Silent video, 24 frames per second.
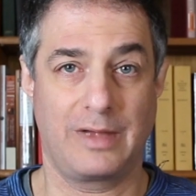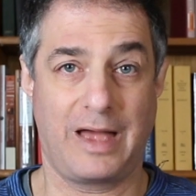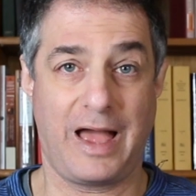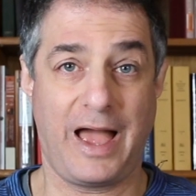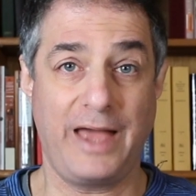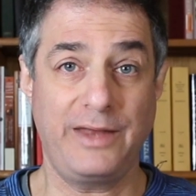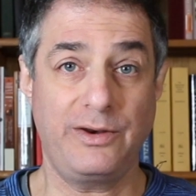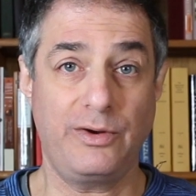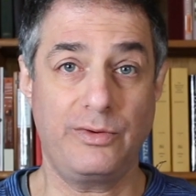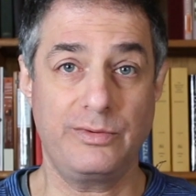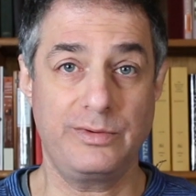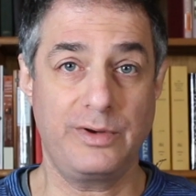
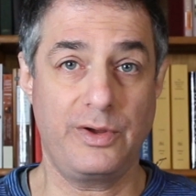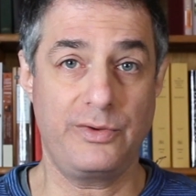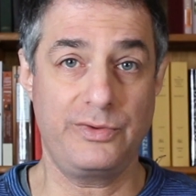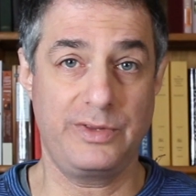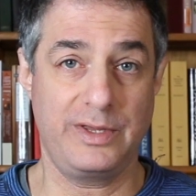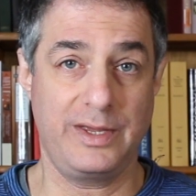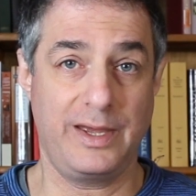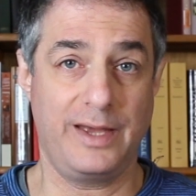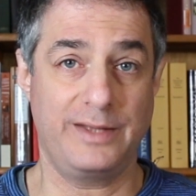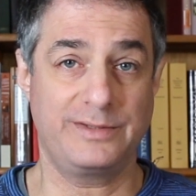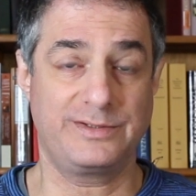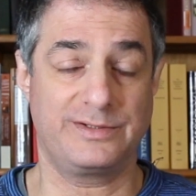I don't know
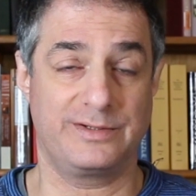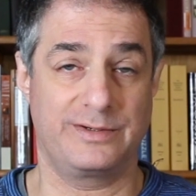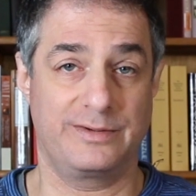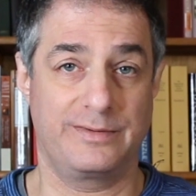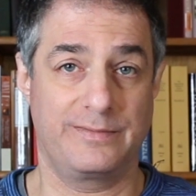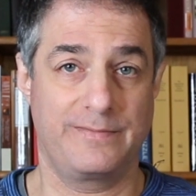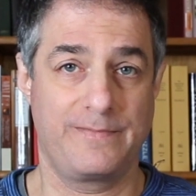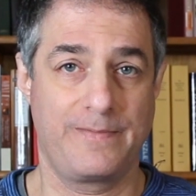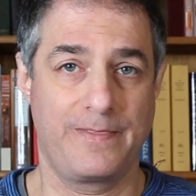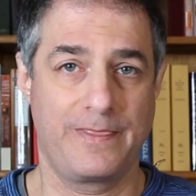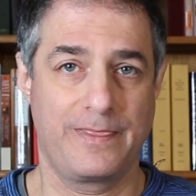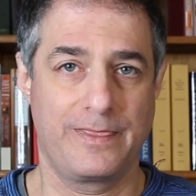the answer.
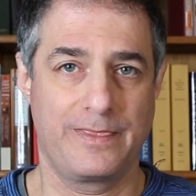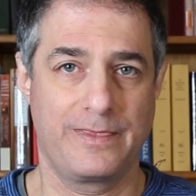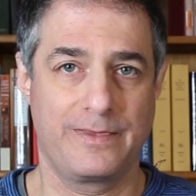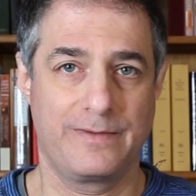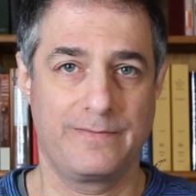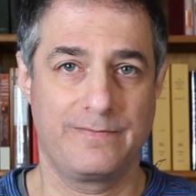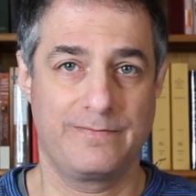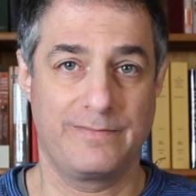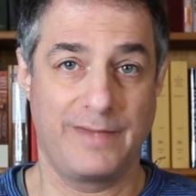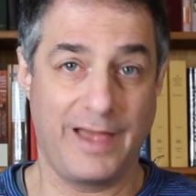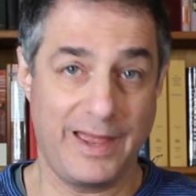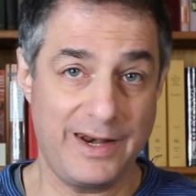
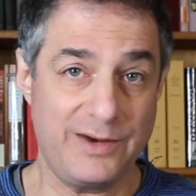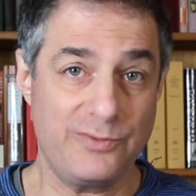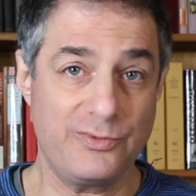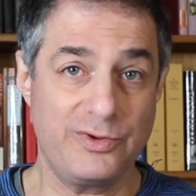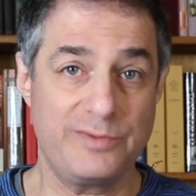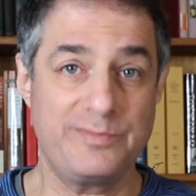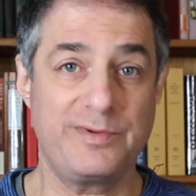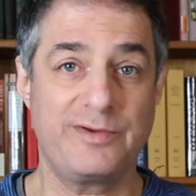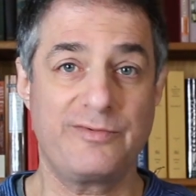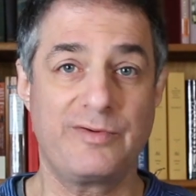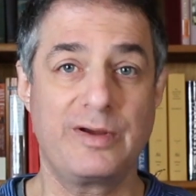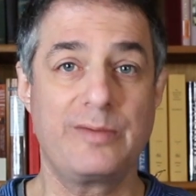And it
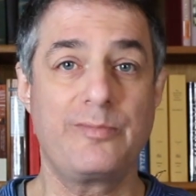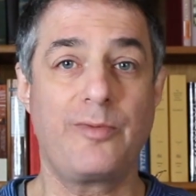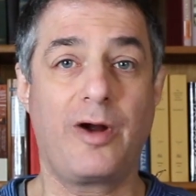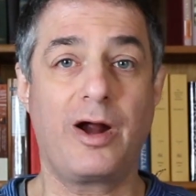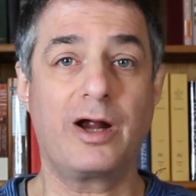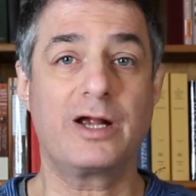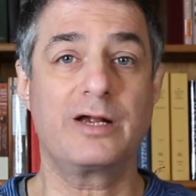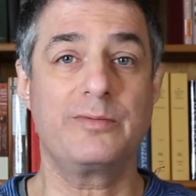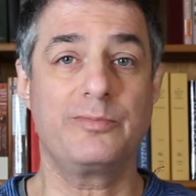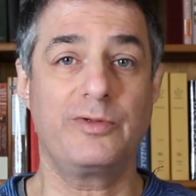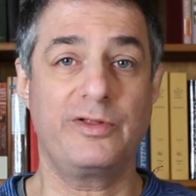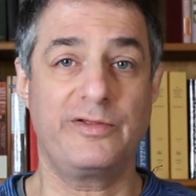would be
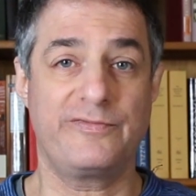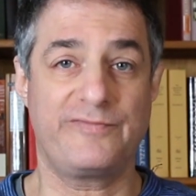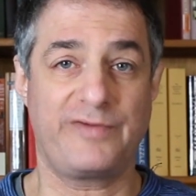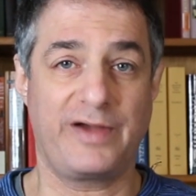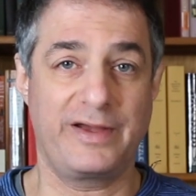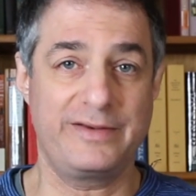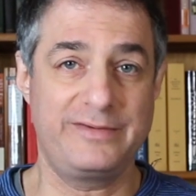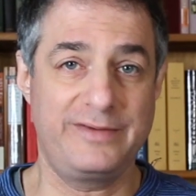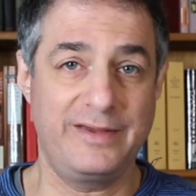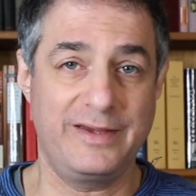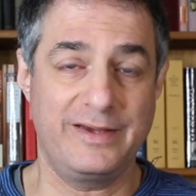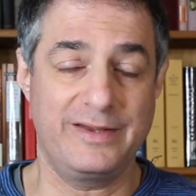remarkable if
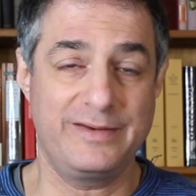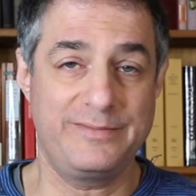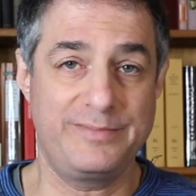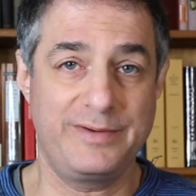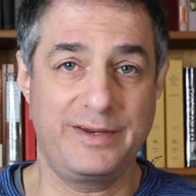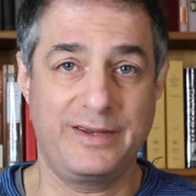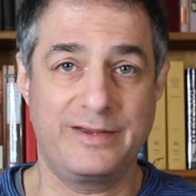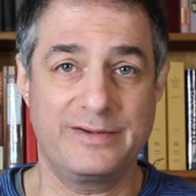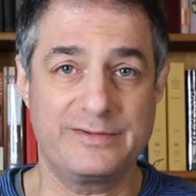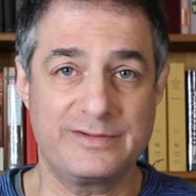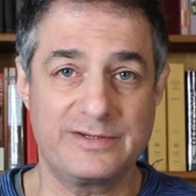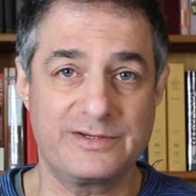I did,
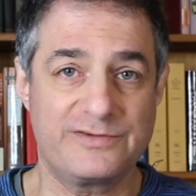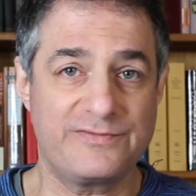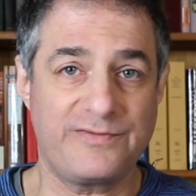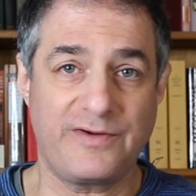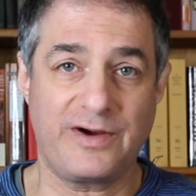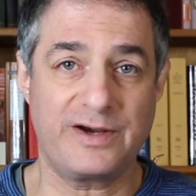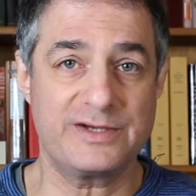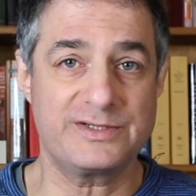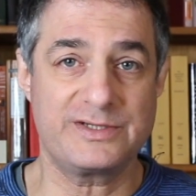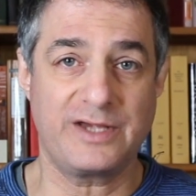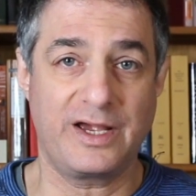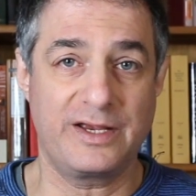because as
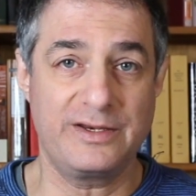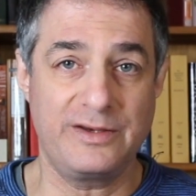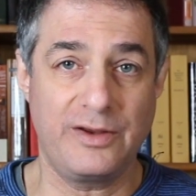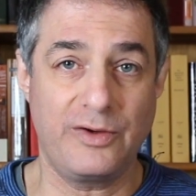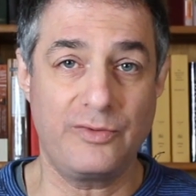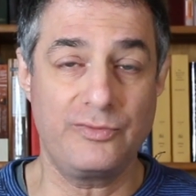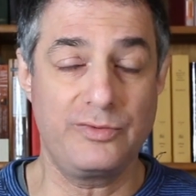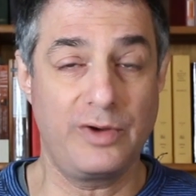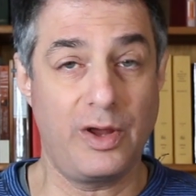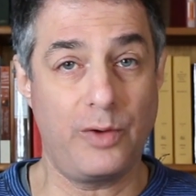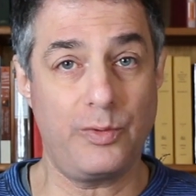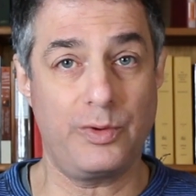far as I
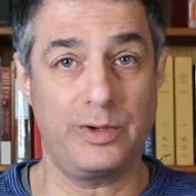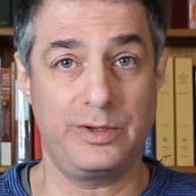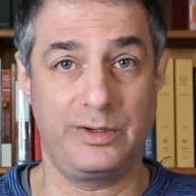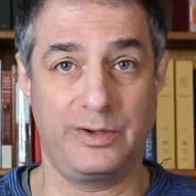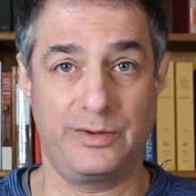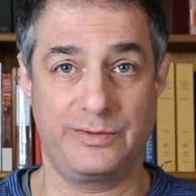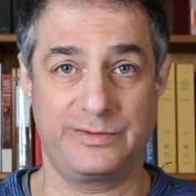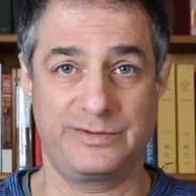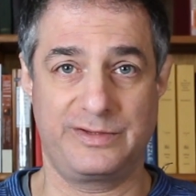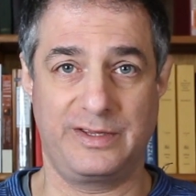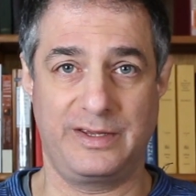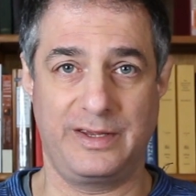know, no one
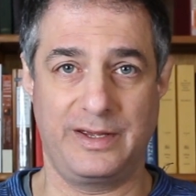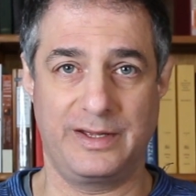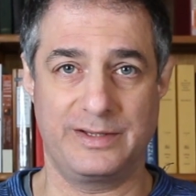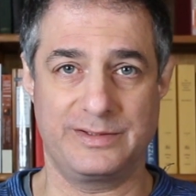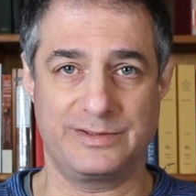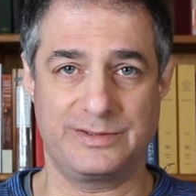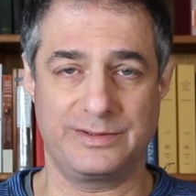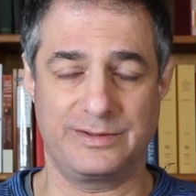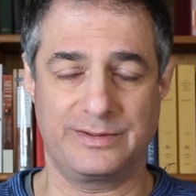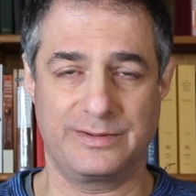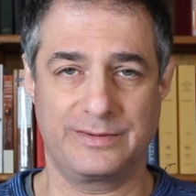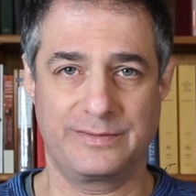knows the
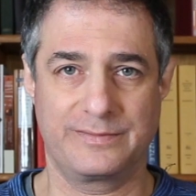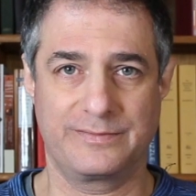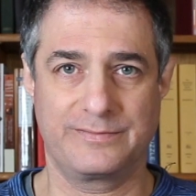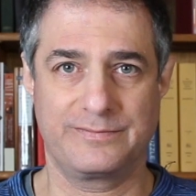answer.